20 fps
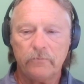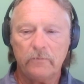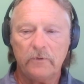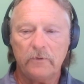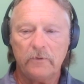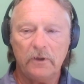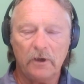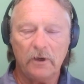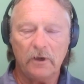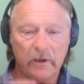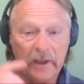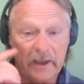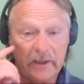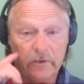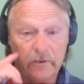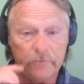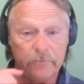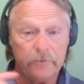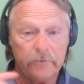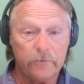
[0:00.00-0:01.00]
again,
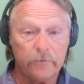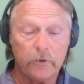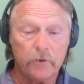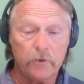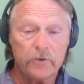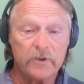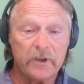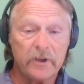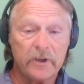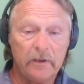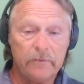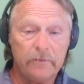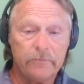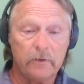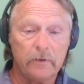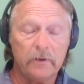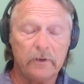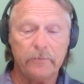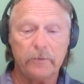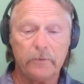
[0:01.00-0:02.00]
the first key
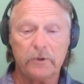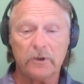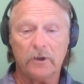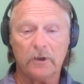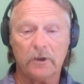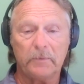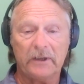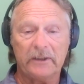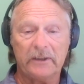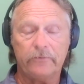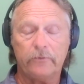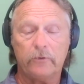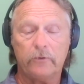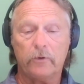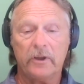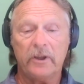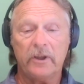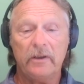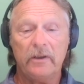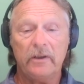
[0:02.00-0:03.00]
for, if you talk about the
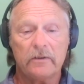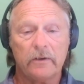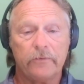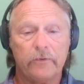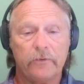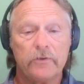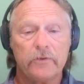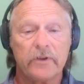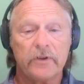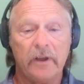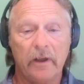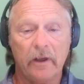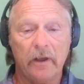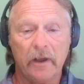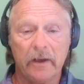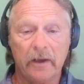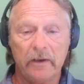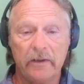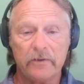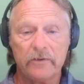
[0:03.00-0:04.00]
4 keys, the first key
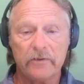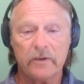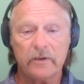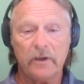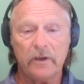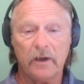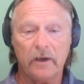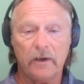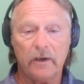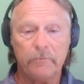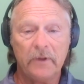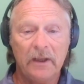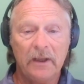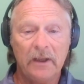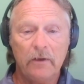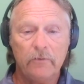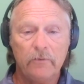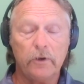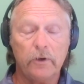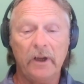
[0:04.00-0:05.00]
again is
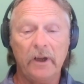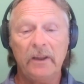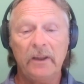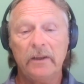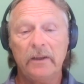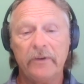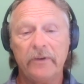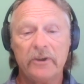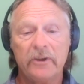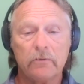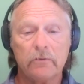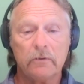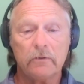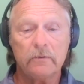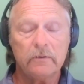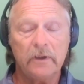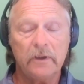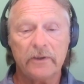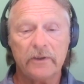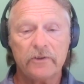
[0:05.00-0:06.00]
for an
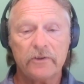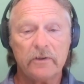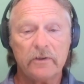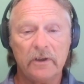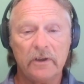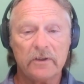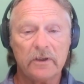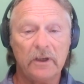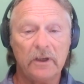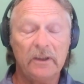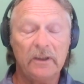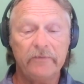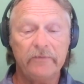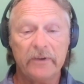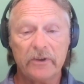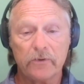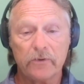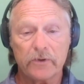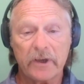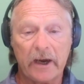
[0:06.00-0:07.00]
individual, it's an
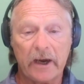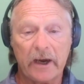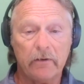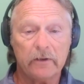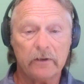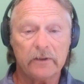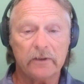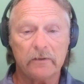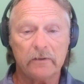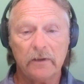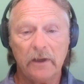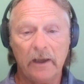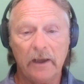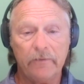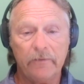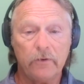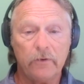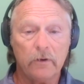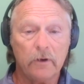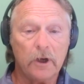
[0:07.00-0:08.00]
individual's character.
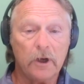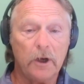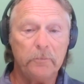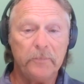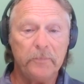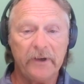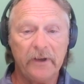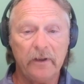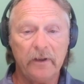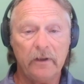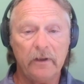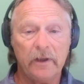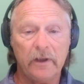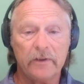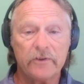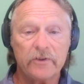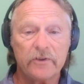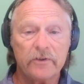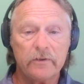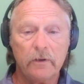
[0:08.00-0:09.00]
And for a company,
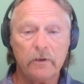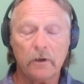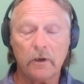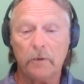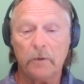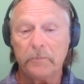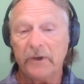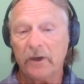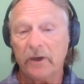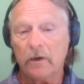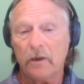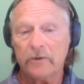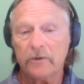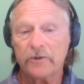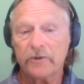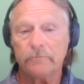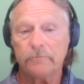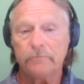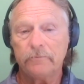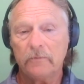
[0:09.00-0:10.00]
it's the company
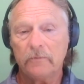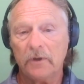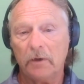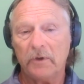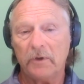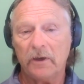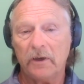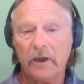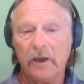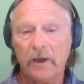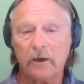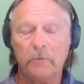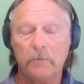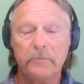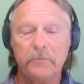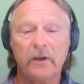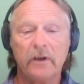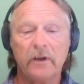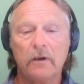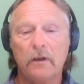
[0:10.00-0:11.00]
culture. I mean, a
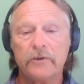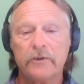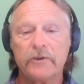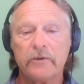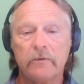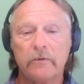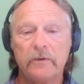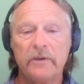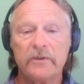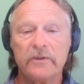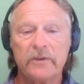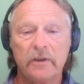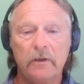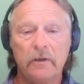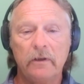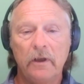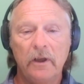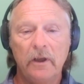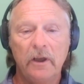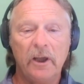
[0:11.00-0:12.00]
company culture is
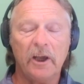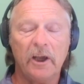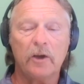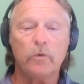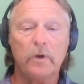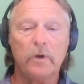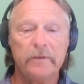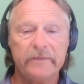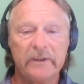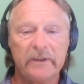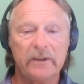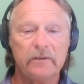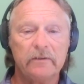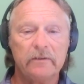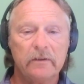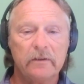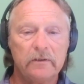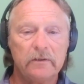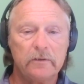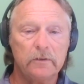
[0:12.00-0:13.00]

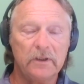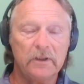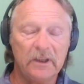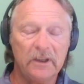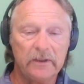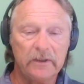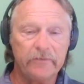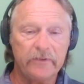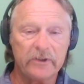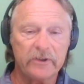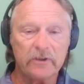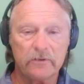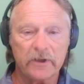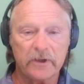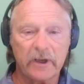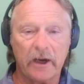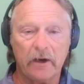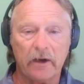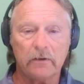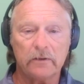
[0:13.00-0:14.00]
equivalent to an individual's
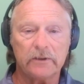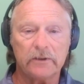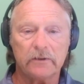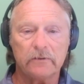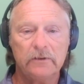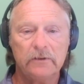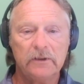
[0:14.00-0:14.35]
character.